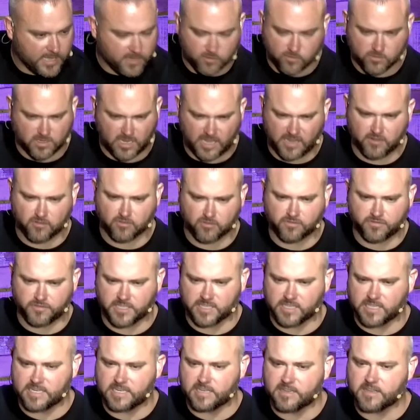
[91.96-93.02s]
I don't
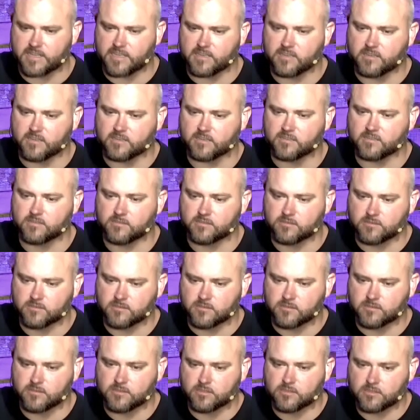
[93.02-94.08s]
feel anything.
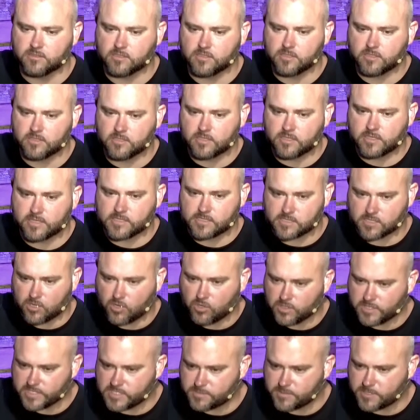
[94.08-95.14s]
Is the
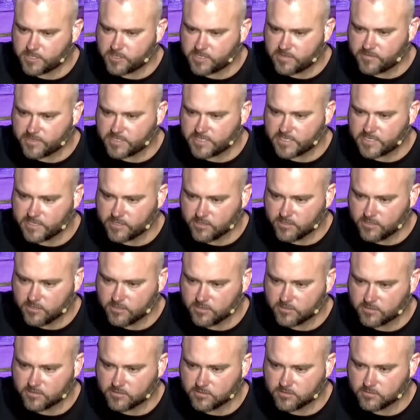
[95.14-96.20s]
Holy Spirit even
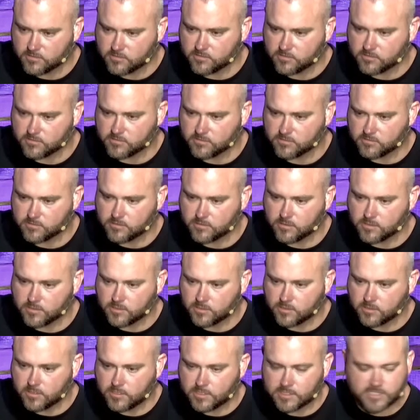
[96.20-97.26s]
here?
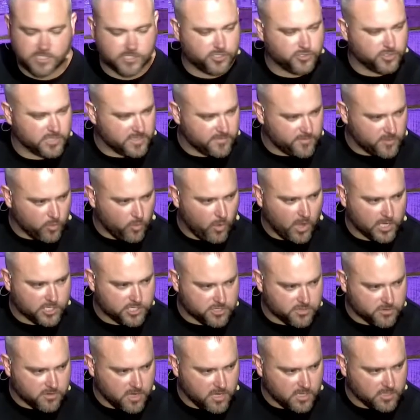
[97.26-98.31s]
Did you leave the
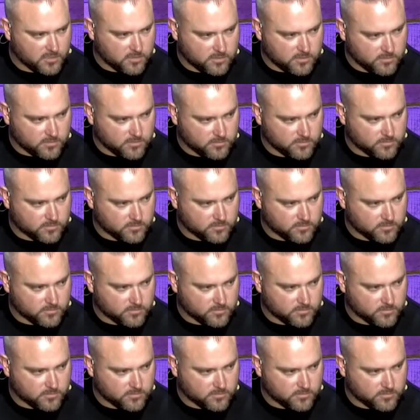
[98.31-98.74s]
washer on?